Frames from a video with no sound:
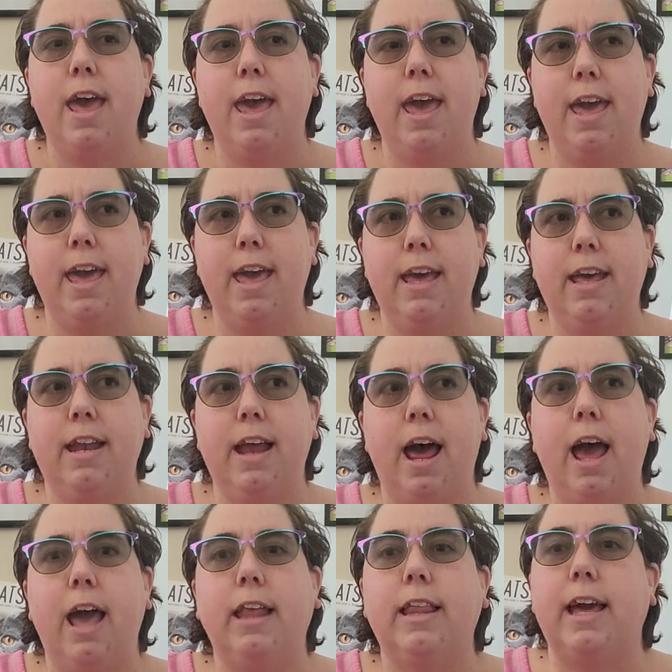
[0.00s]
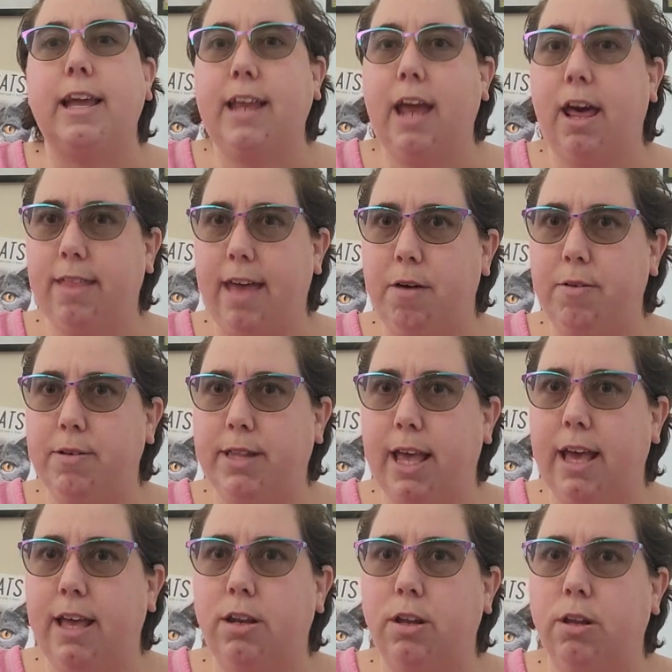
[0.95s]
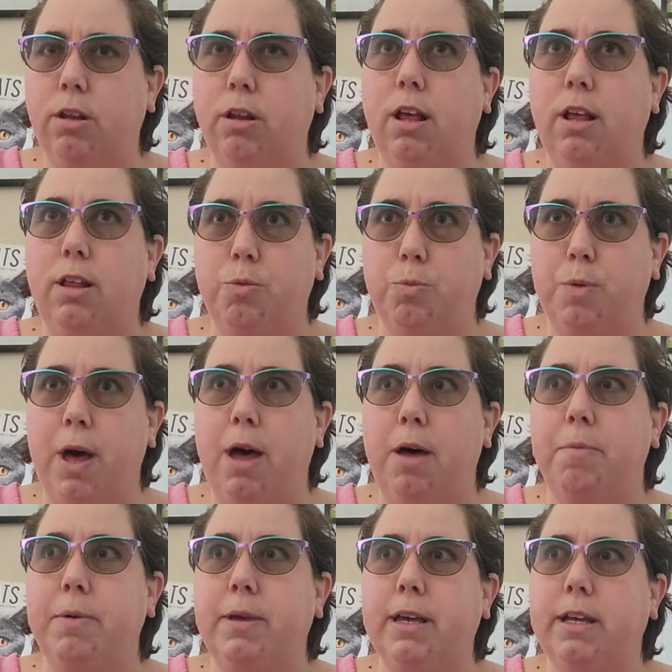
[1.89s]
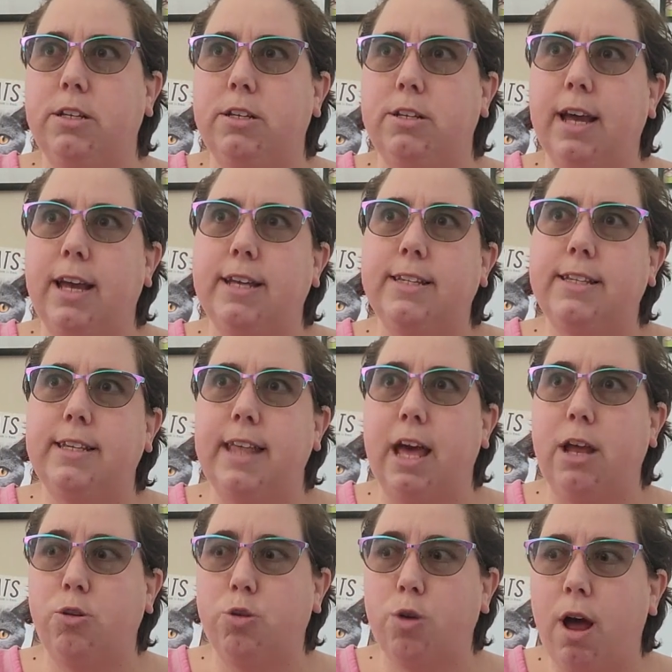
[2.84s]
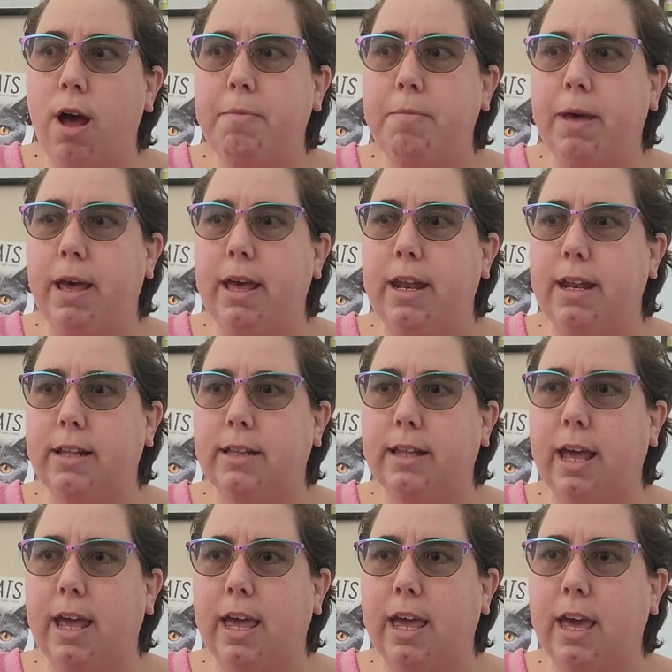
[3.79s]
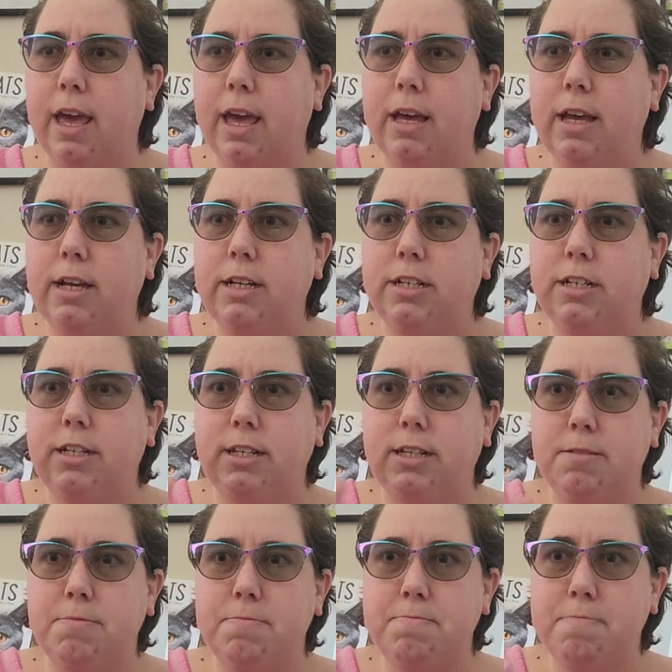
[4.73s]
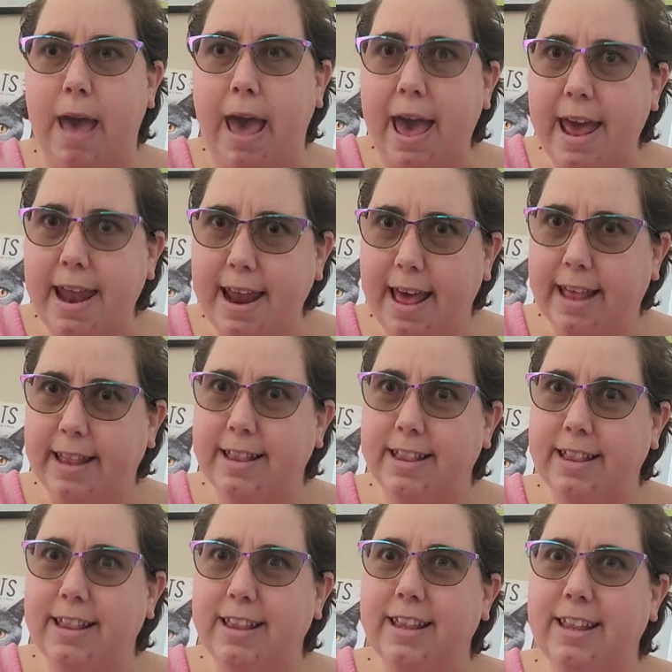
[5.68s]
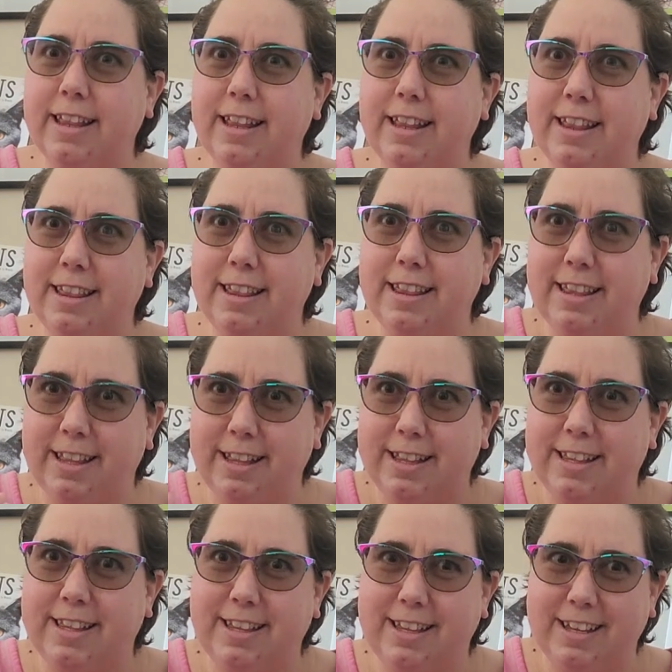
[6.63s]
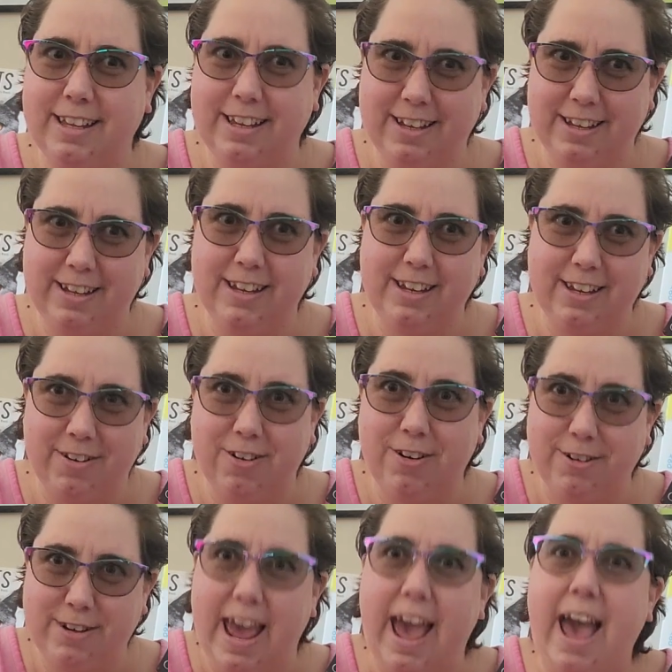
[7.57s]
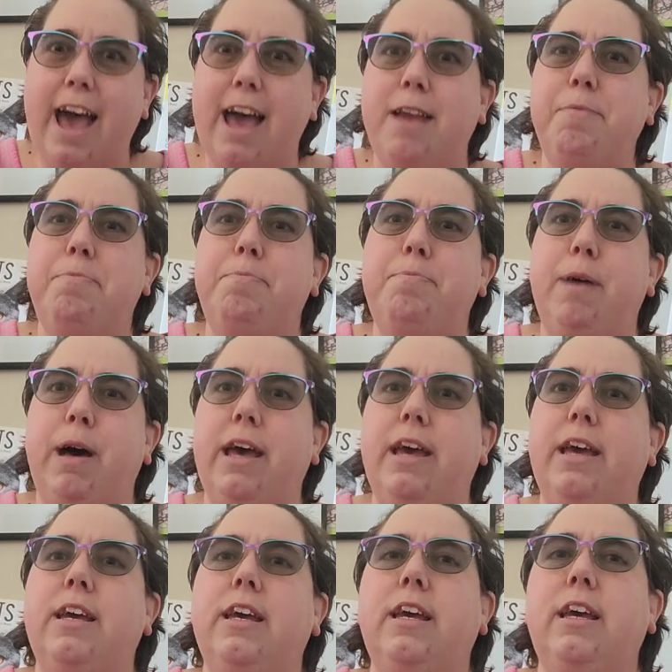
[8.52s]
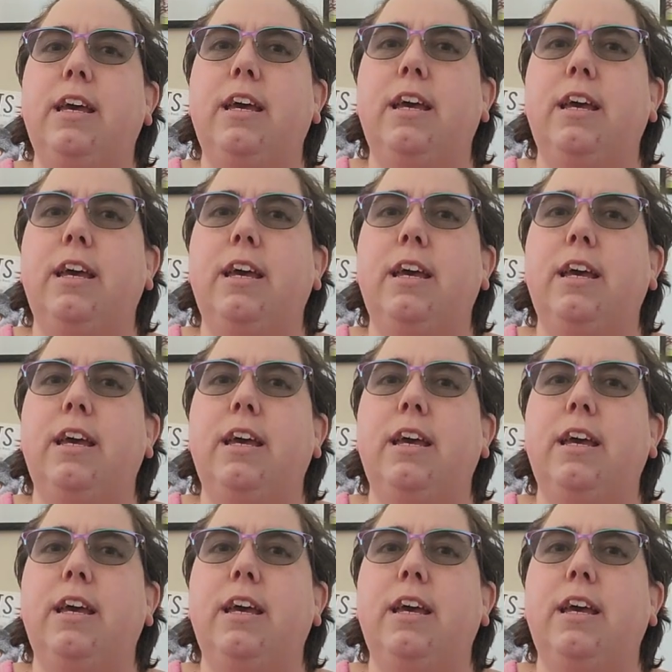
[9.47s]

and I liked how that was handled as well because you kind of see that trauma and it's like she's mad at this, you know, her dad, but